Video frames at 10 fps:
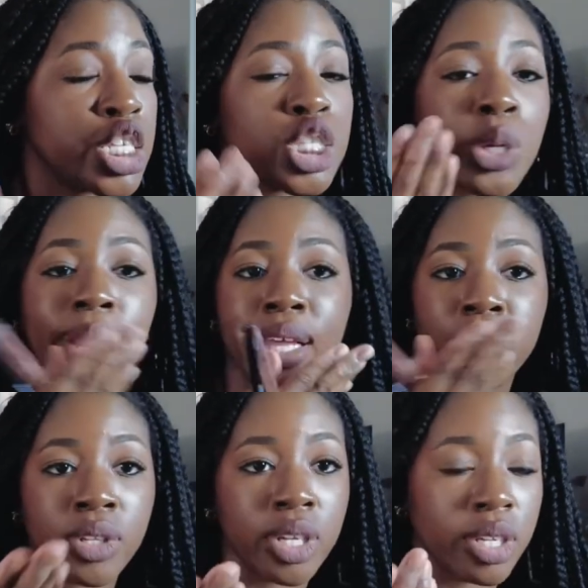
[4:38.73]
So like
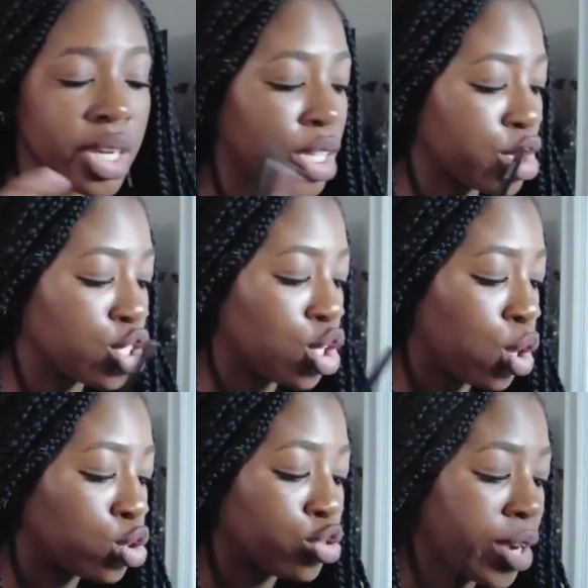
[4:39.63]
literally there's
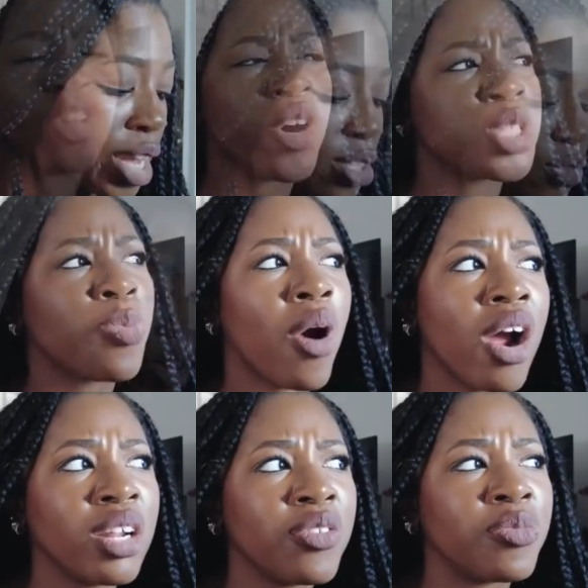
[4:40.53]
no transfer. No, it's
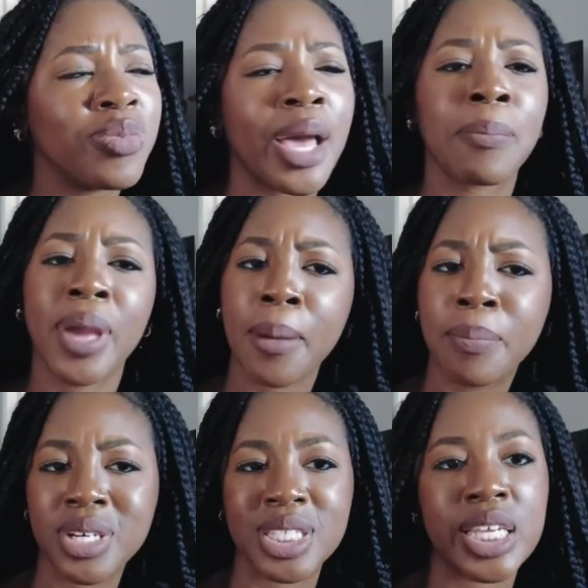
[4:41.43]
part of like being
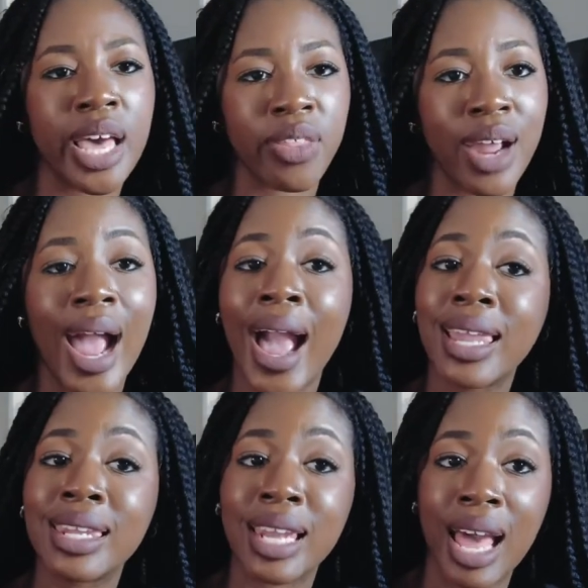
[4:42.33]
put together. I
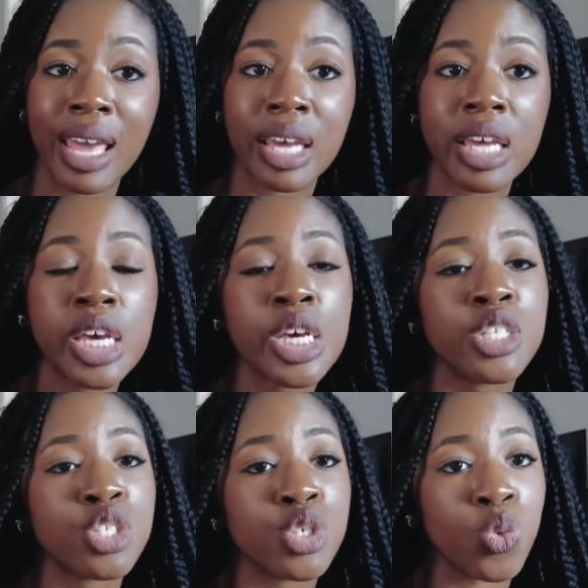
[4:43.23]
like
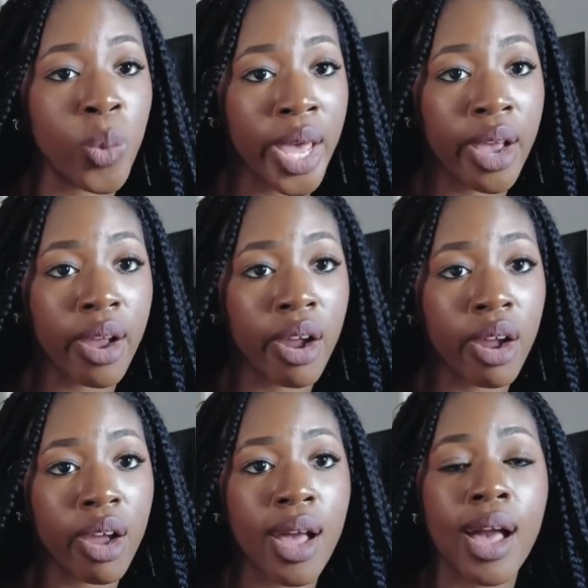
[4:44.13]
to wear
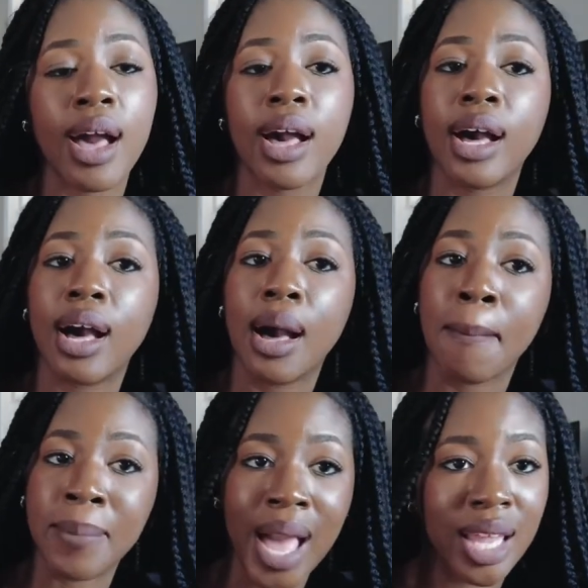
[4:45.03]
a
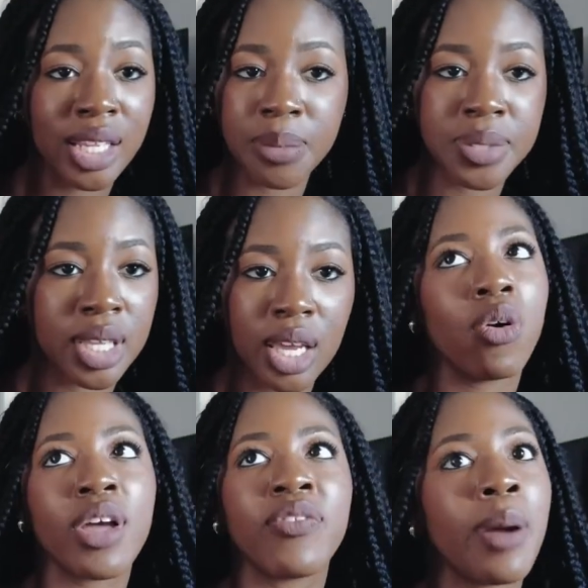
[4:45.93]
matte lipstick.
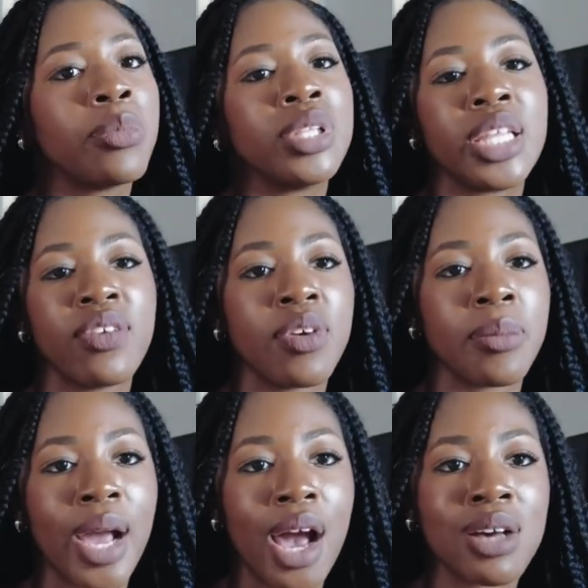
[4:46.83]
If I'm leaving
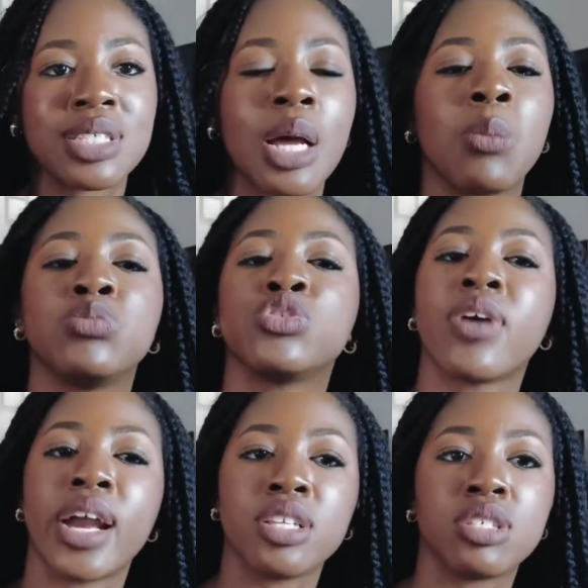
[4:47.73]
my house and I'm
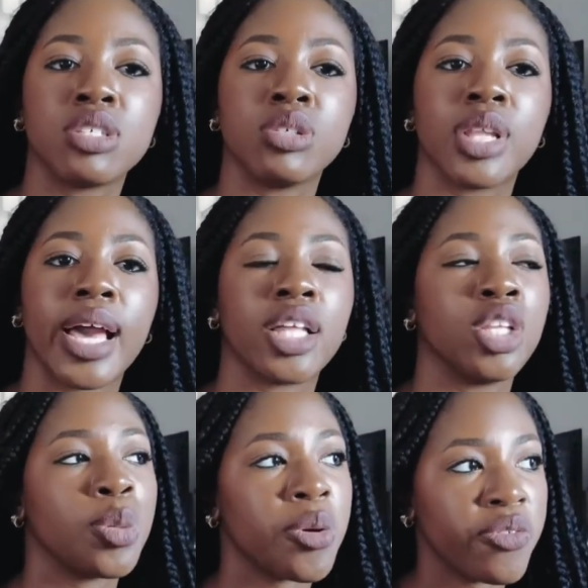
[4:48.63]
trying to like
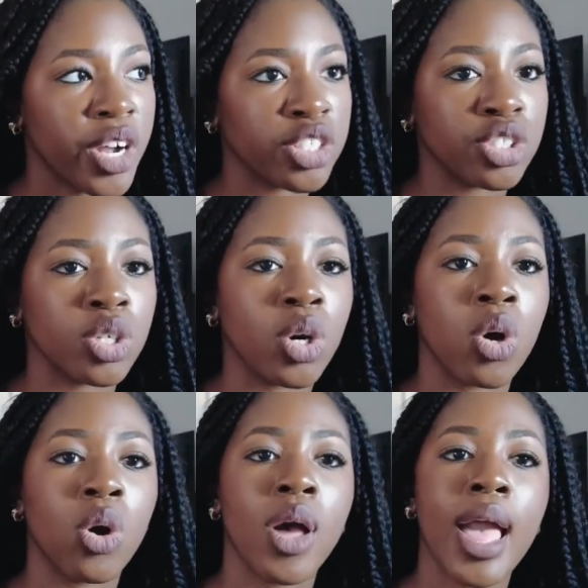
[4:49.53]
look
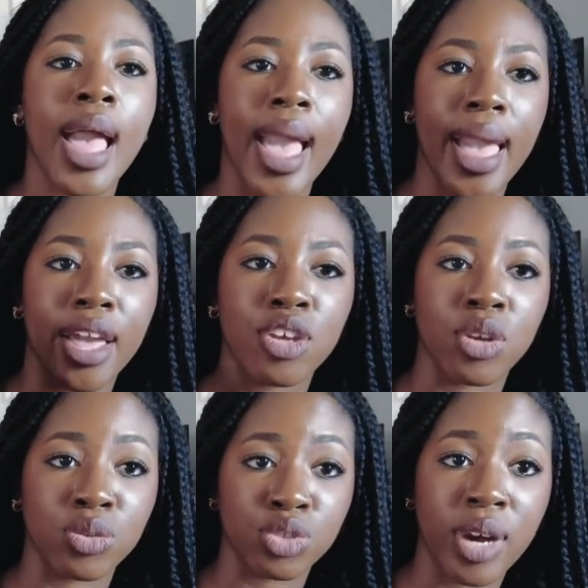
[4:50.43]
professional and you
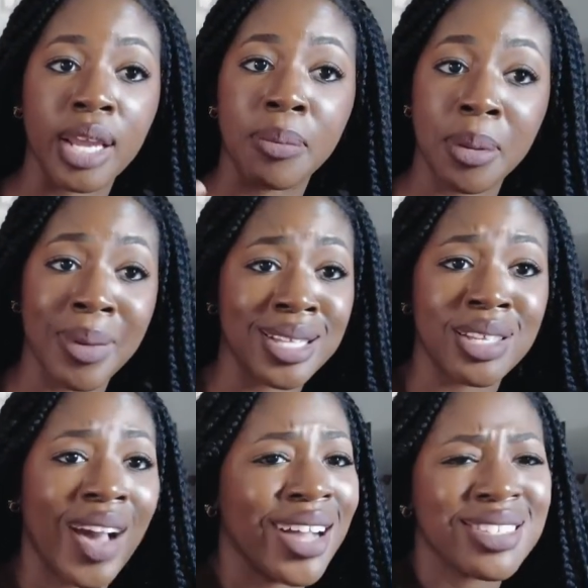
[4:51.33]
know trying to be
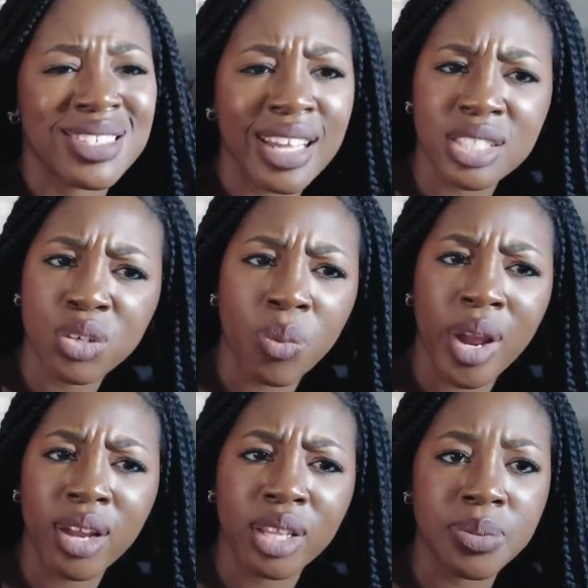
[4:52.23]
myself, I just like to
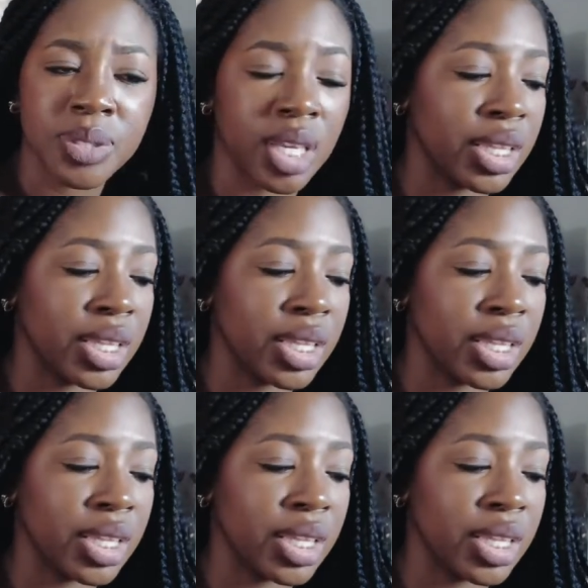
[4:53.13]
wear lipstick.